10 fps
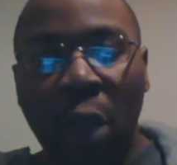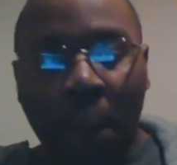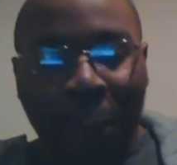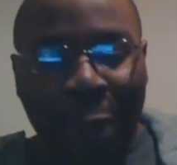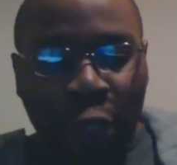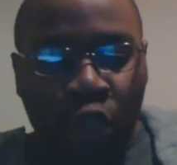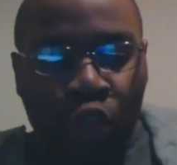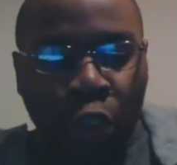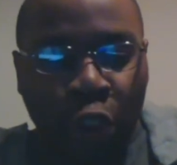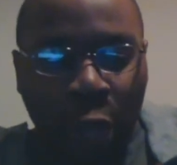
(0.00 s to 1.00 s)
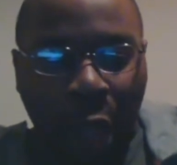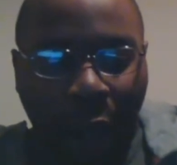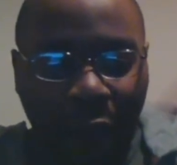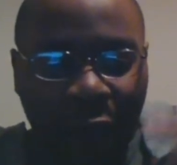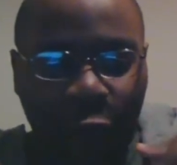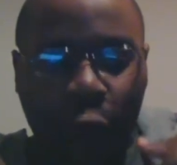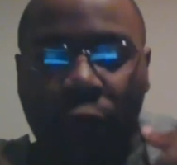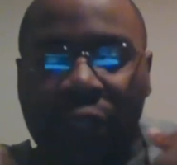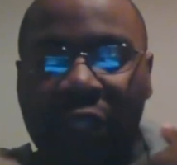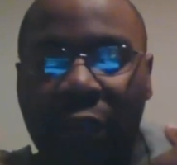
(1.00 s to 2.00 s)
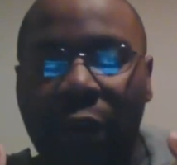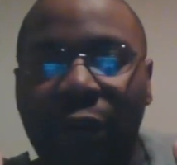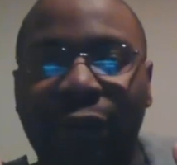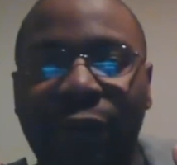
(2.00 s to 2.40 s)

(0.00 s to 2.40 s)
But you should offer yourself,